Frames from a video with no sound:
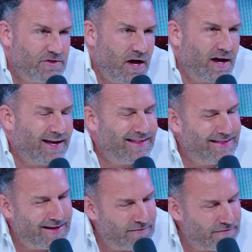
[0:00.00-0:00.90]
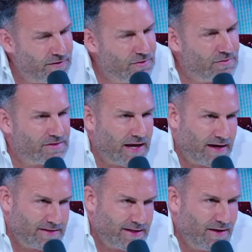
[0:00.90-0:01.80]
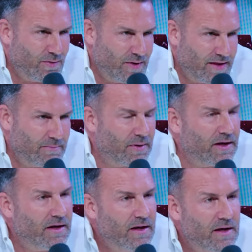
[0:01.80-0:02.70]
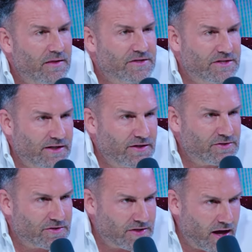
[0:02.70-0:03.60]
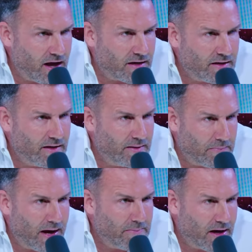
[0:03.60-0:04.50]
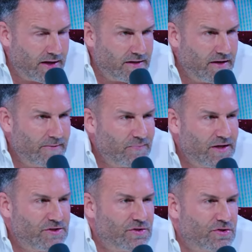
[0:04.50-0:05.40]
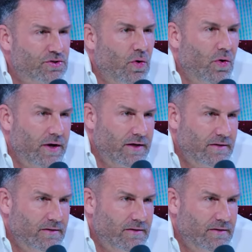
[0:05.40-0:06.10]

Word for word: talk and then they infuse how to sell with it. But the signature talk, in my mind, is your story.